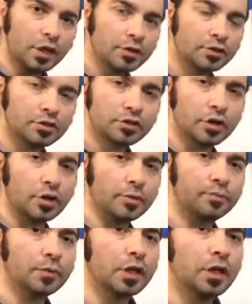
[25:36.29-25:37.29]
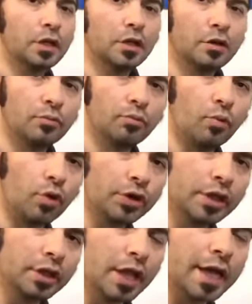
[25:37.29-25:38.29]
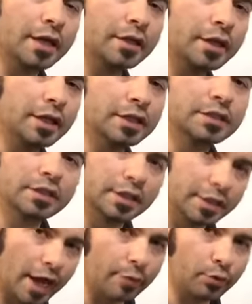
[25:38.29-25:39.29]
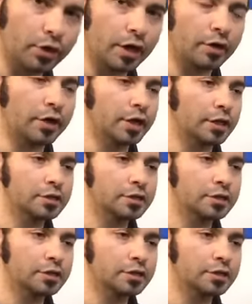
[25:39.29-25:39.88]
So more than likely it's in the damper area.